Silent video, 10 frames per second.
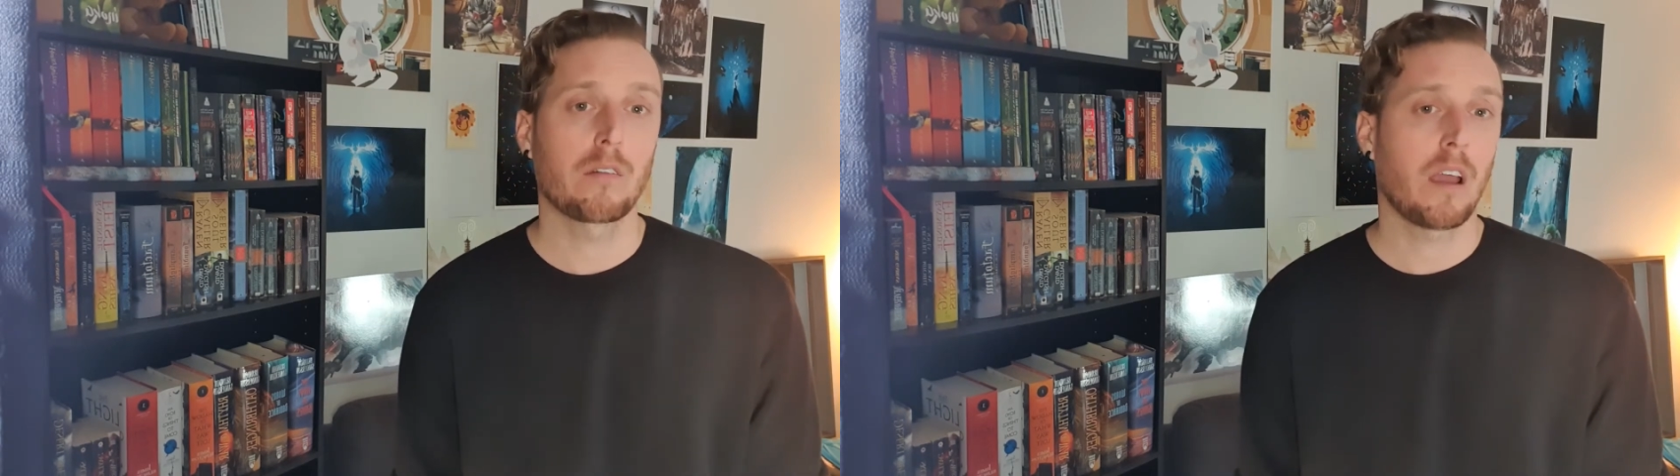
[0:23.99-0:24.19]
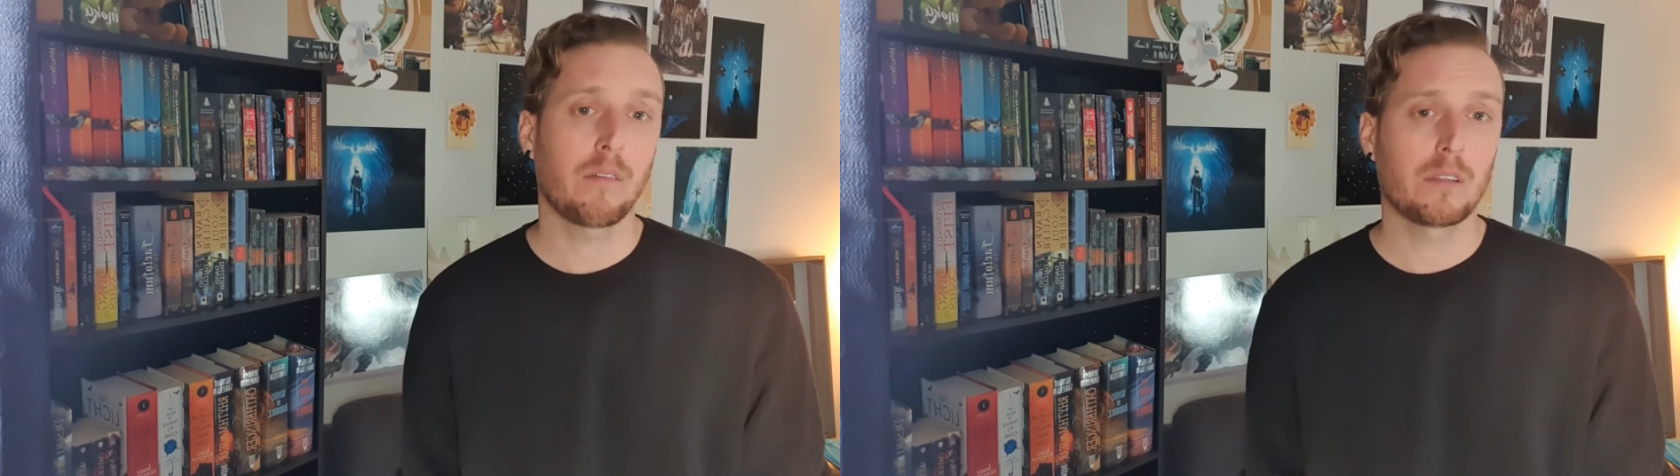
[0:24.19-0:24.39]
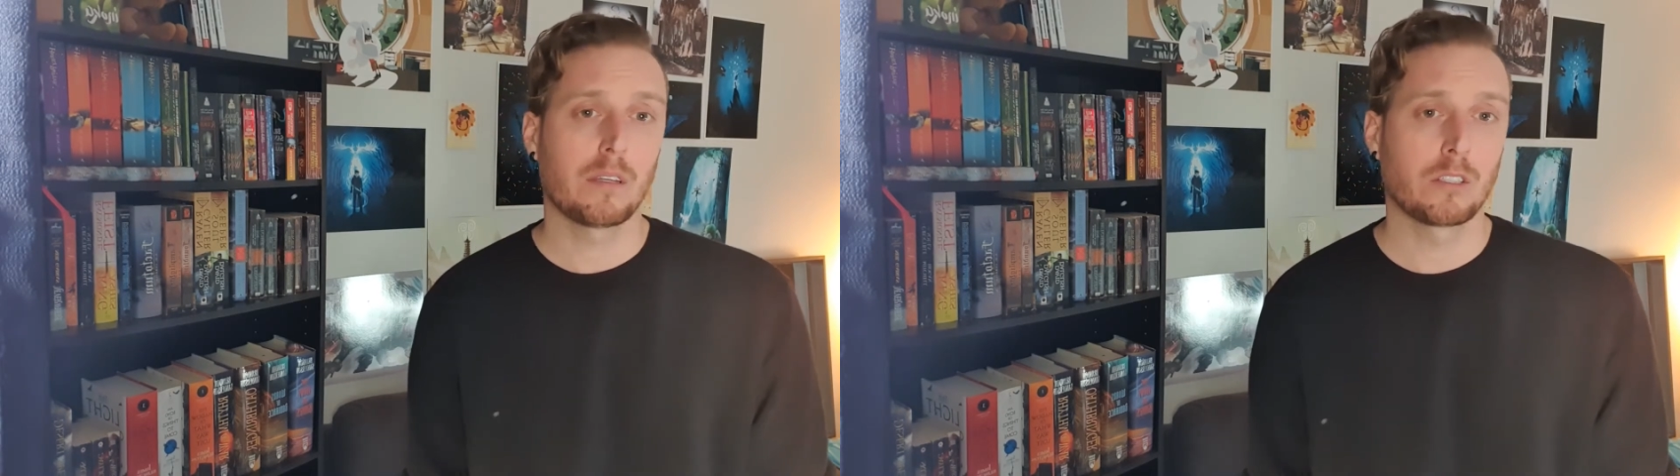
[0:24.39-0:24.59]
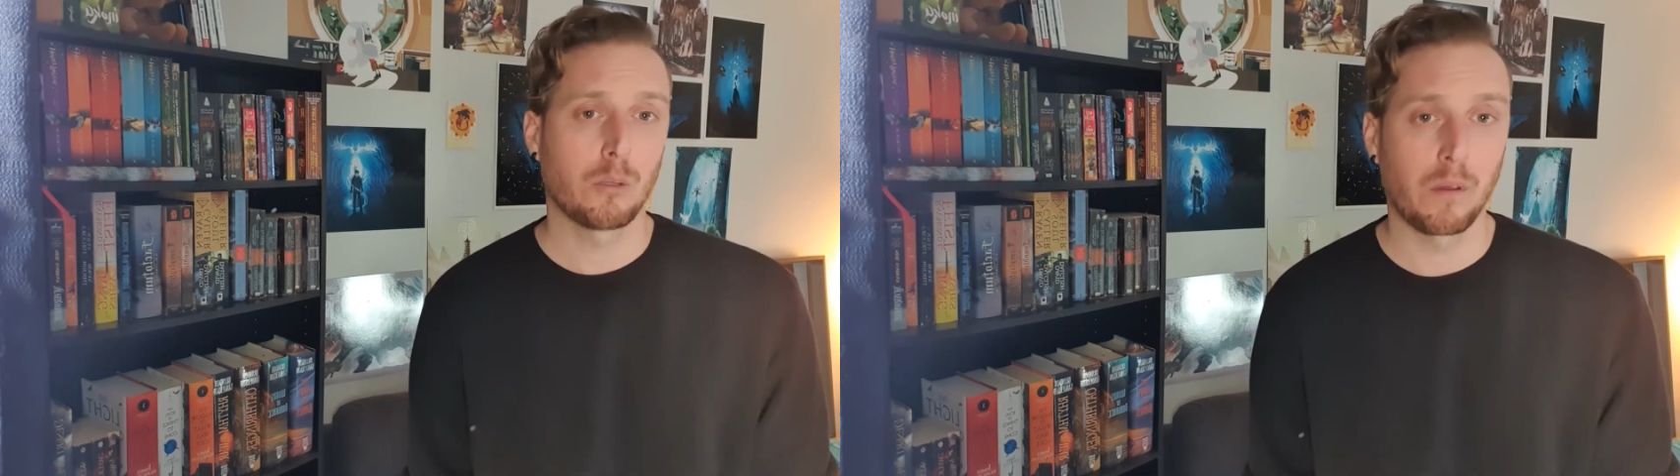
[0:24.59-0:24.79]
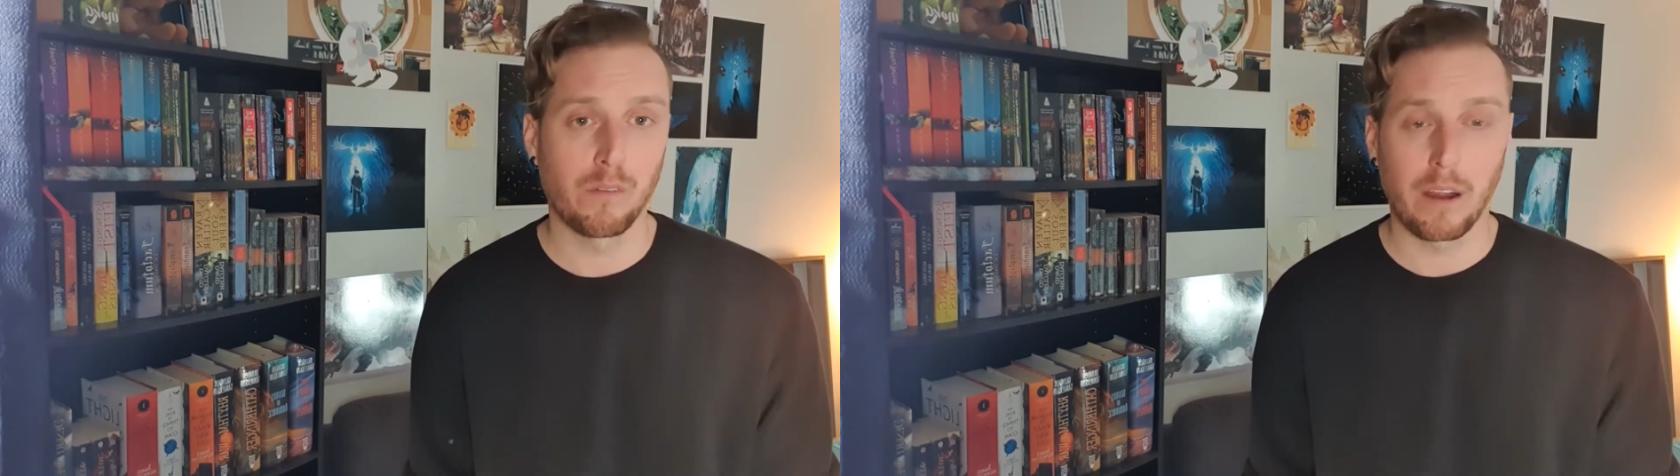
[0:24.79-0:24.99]
Everything should be
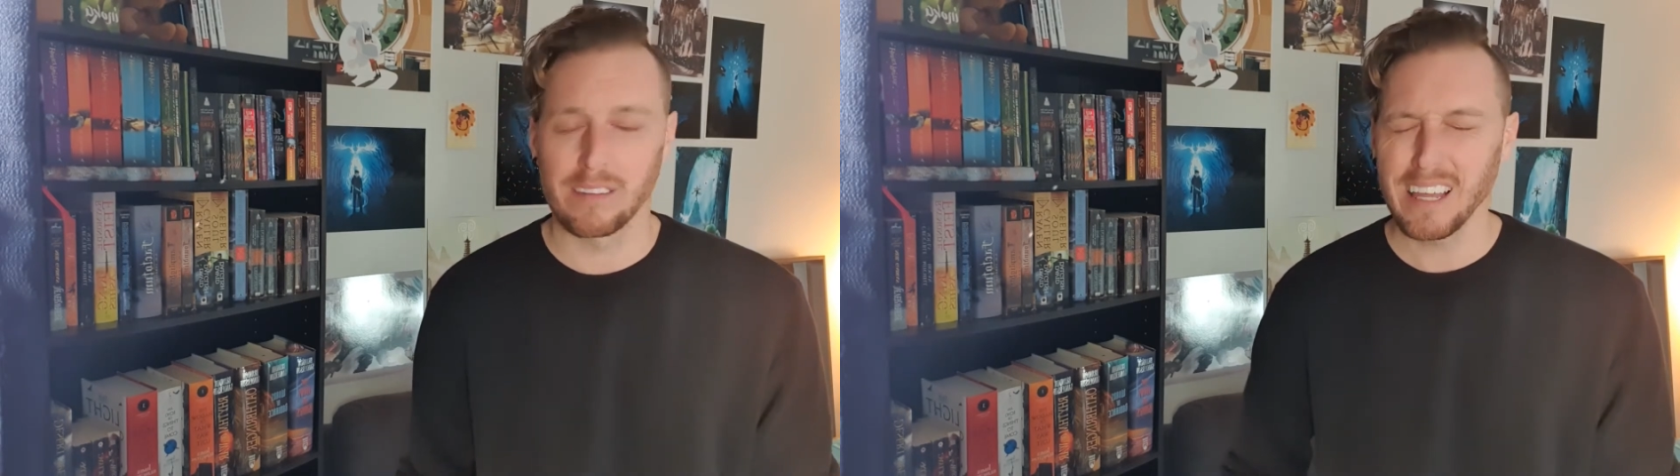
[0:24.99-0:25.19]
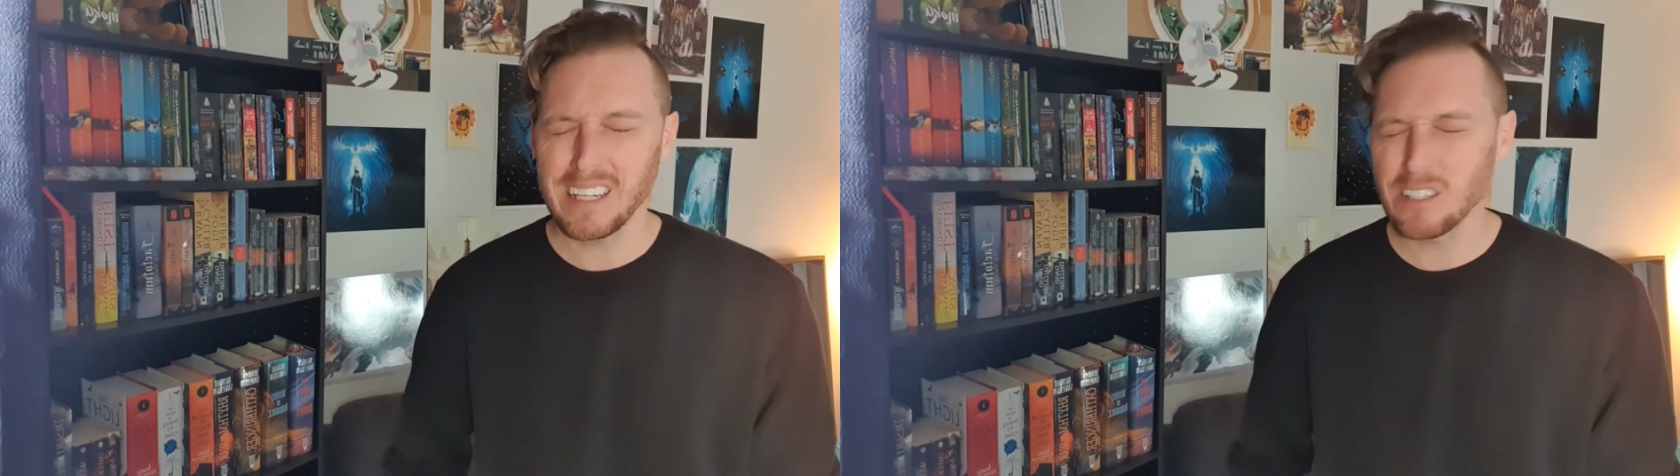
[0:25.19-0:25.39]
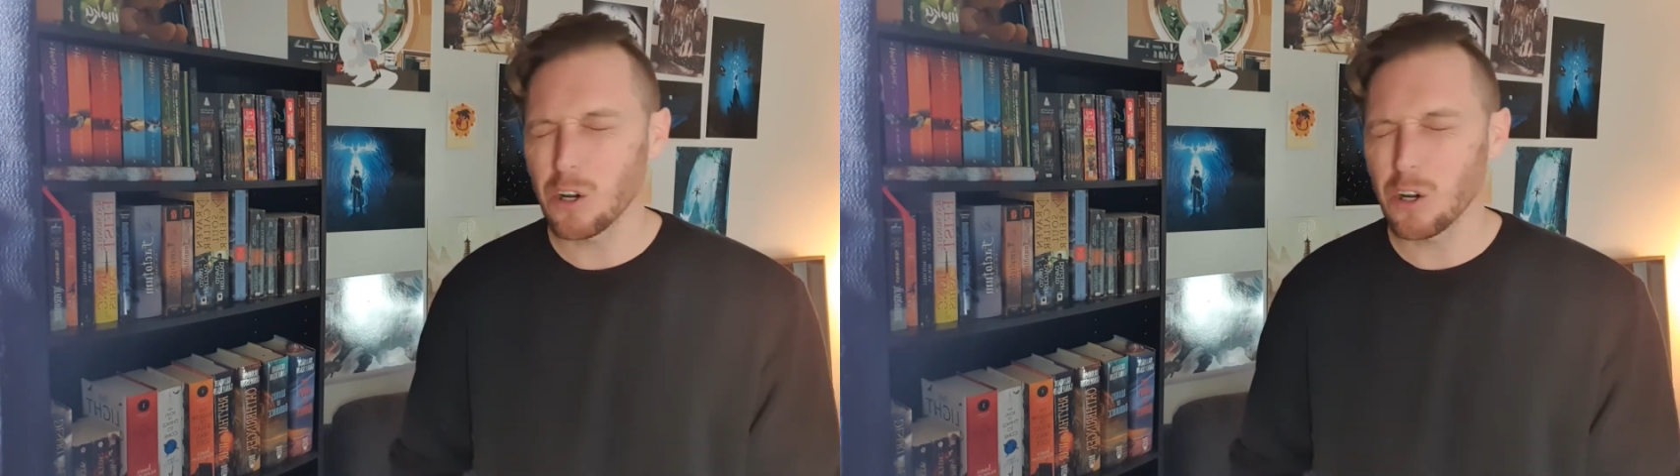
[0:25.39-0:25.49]
fired. That is a